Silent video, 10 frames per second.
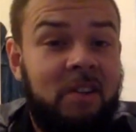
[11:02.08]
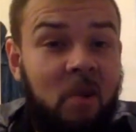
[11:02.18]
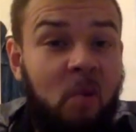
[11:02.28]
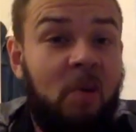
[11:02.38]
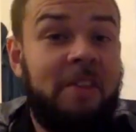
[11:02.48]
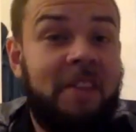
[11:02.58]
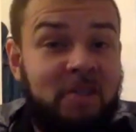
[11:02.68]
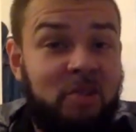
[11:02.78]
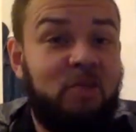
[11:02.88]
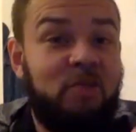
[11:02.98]
or they
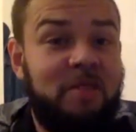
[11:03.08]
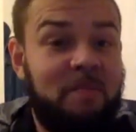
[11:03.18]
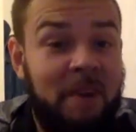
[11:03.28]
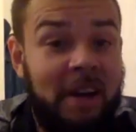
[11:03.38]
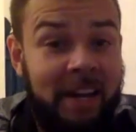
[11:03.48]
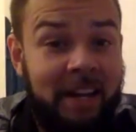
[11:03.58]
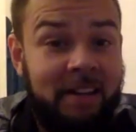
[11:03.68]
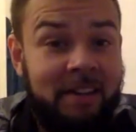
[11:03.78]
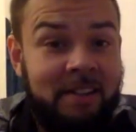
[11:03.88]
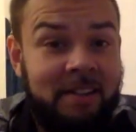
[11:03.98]
choose the money.
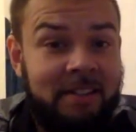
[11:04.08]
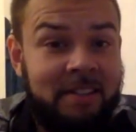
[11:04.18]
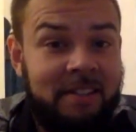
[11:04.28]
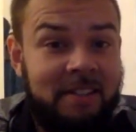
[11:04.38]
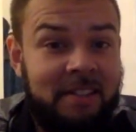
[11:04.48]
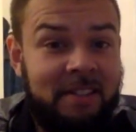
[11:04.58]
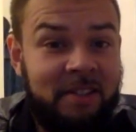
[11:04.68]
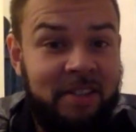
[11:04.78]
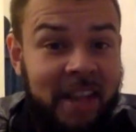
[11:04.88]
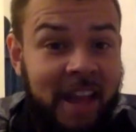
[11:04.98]

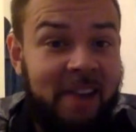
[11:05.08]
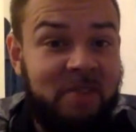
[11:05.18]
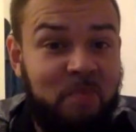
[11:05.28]
There's a cash